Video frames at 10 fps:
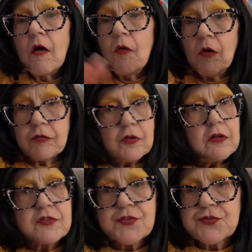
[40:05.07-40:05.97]
Well, of
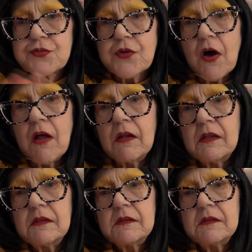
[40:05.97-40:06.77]
course, this is all